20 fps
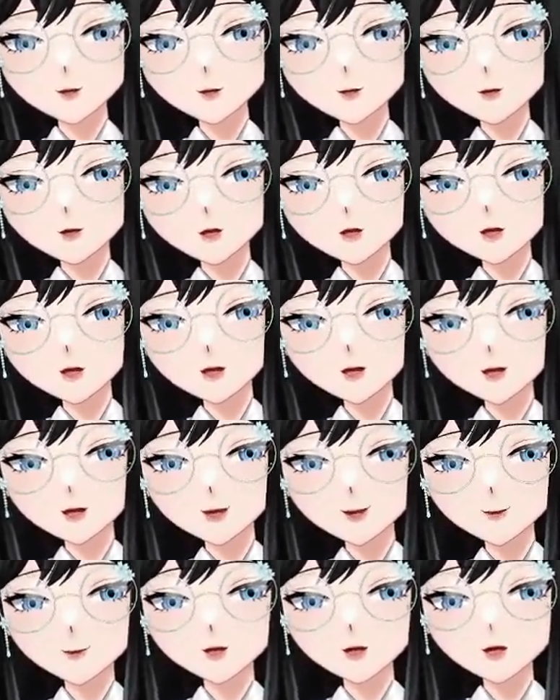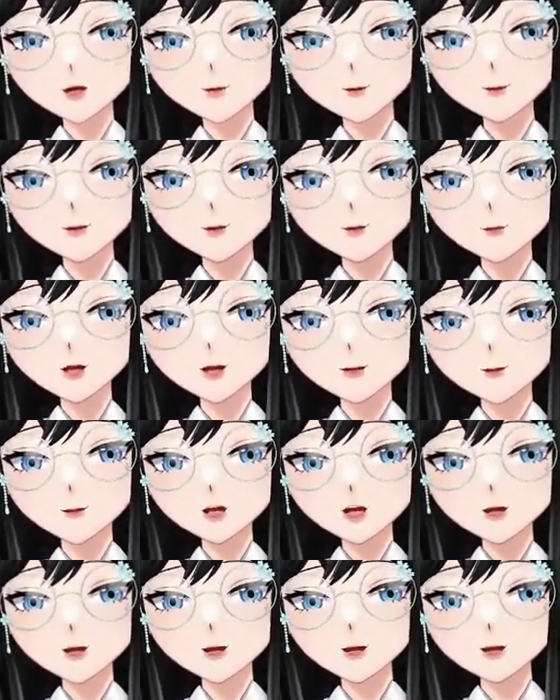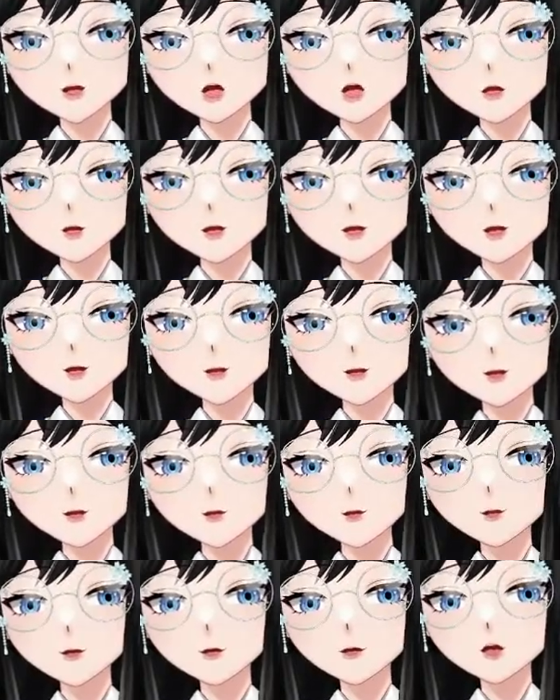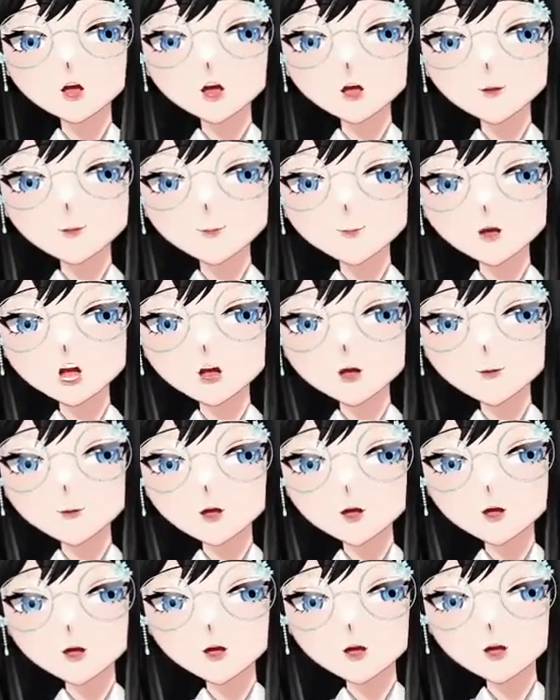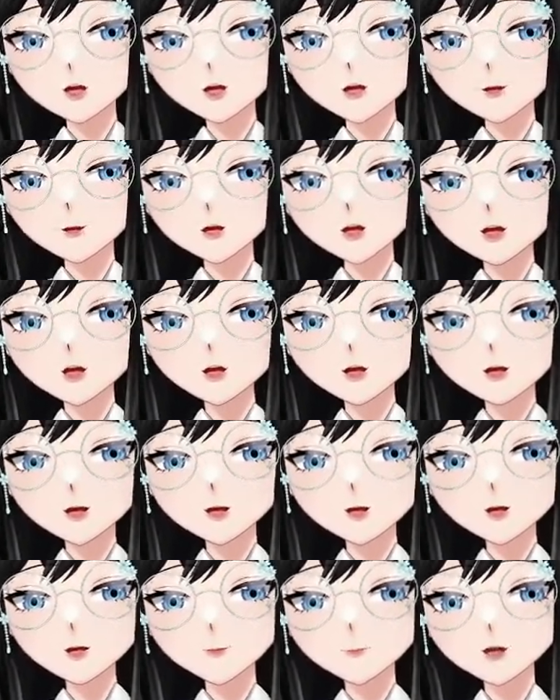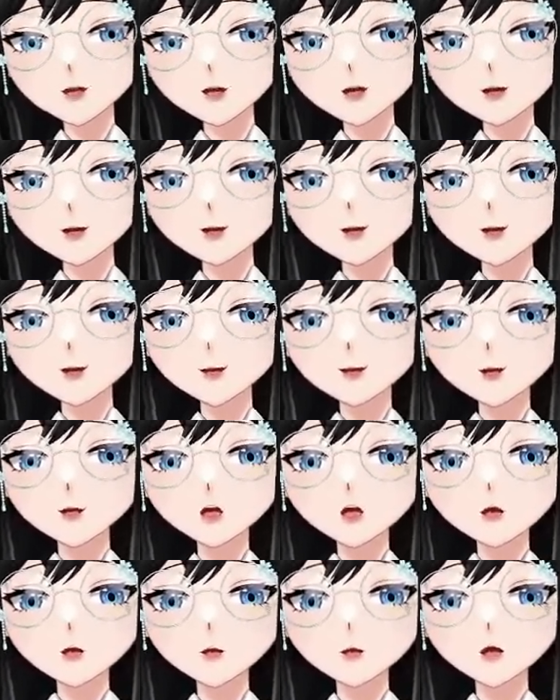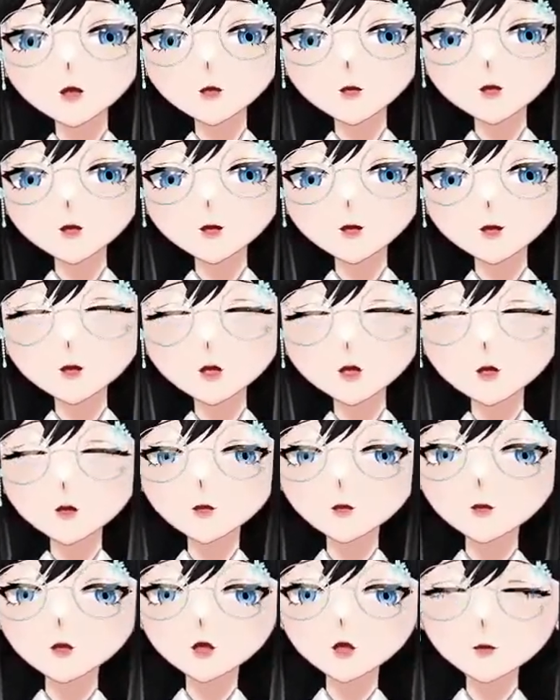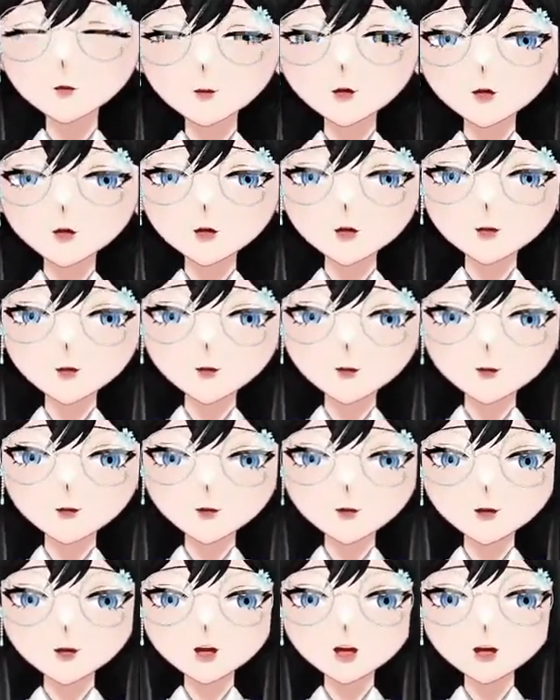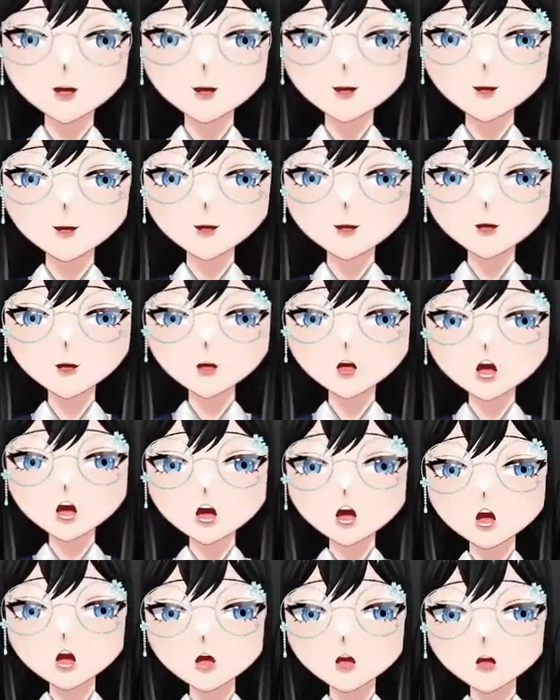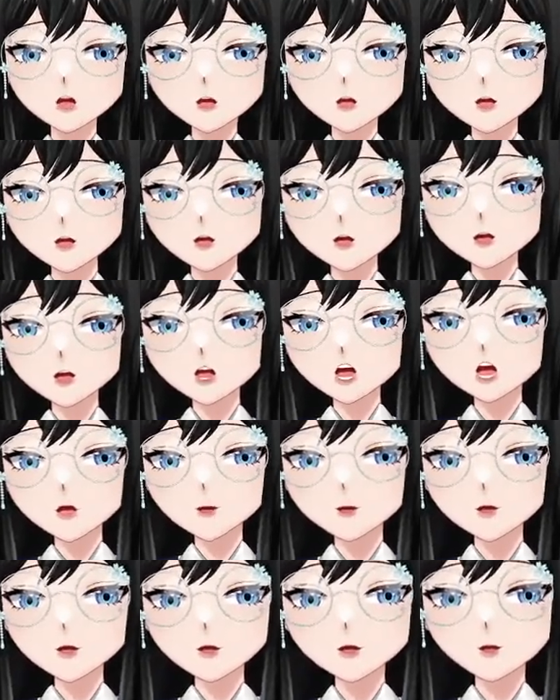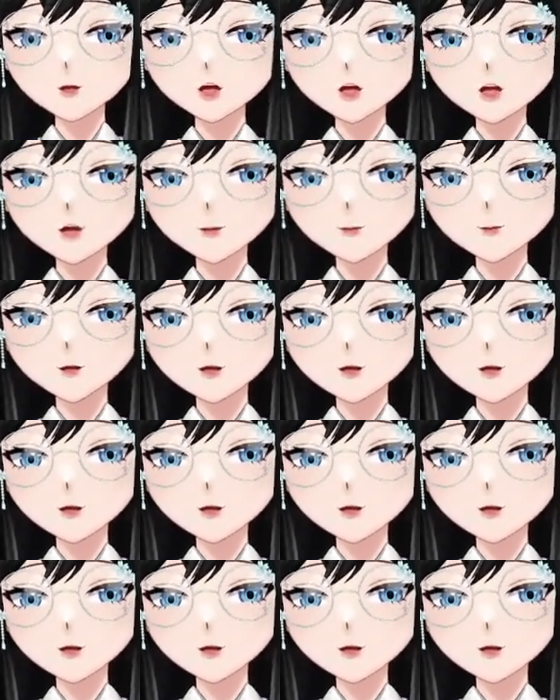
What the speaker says: And the expression of the beta globin gene family is regulated by a distal locus control region, LCR, upstream.